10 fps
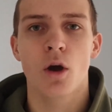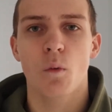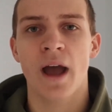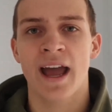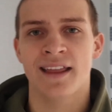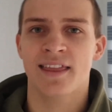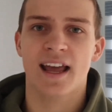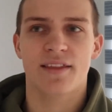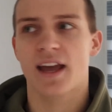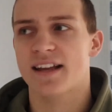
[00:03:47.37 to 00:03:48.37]
where
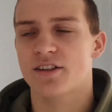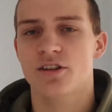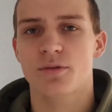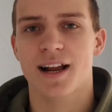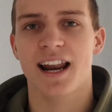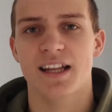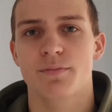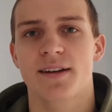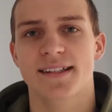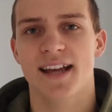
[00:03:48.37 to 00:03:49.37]
they ask you to do a class
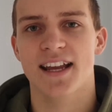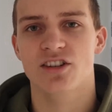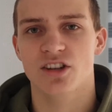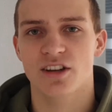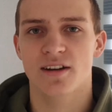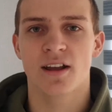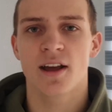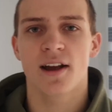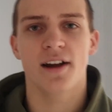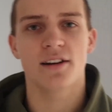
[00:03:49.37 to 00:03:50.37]
presentation
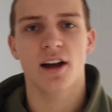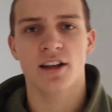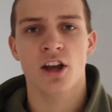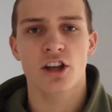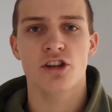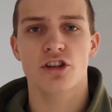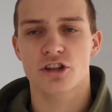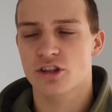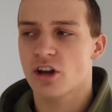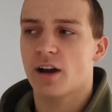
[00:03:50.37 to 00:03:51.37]
and you
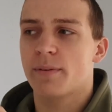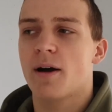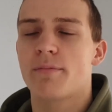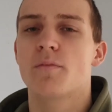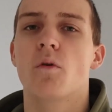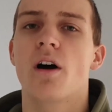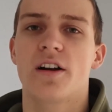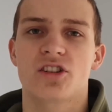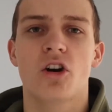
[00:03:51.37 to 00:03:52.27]
just type it up in Word,